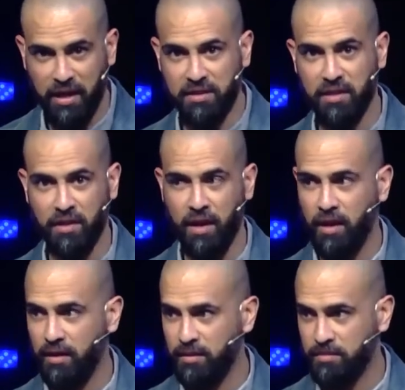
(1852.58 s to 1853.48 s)
into,
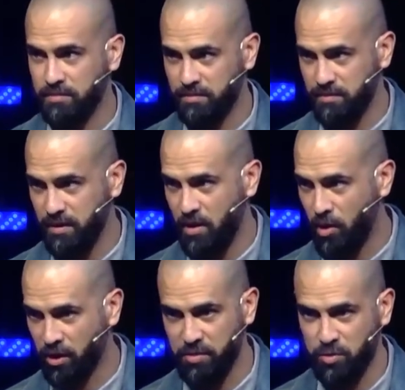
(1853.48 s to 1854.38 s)

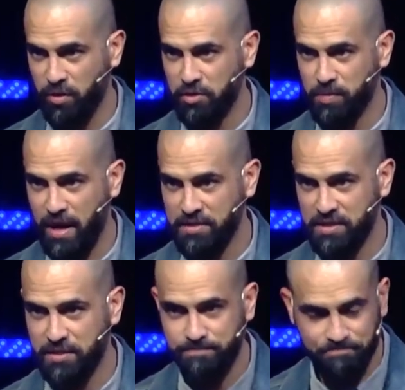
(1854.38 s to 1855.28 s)
arguments with your spouses.